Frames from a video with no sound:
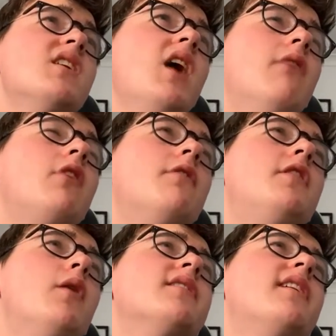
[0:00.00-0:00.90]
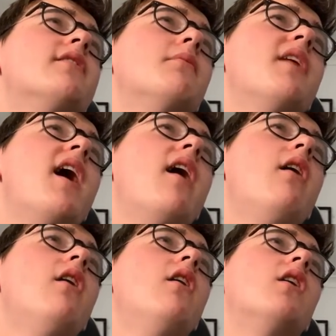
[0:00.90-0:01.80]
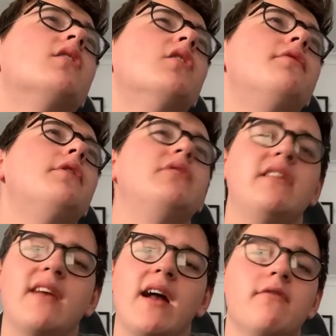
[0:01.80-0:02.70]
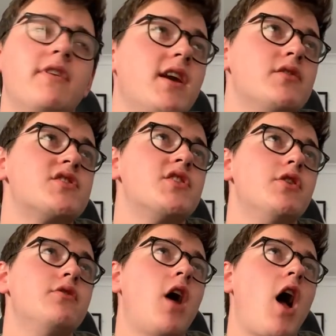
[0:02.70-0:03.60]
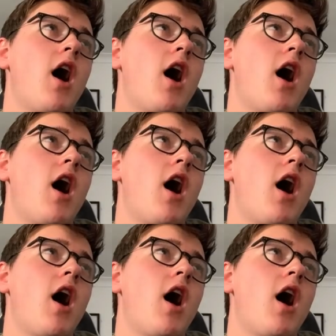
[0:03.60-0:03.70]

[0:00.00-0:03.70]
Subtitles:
I've got a few ideas up there. I'm going to do a few detailing videos soon.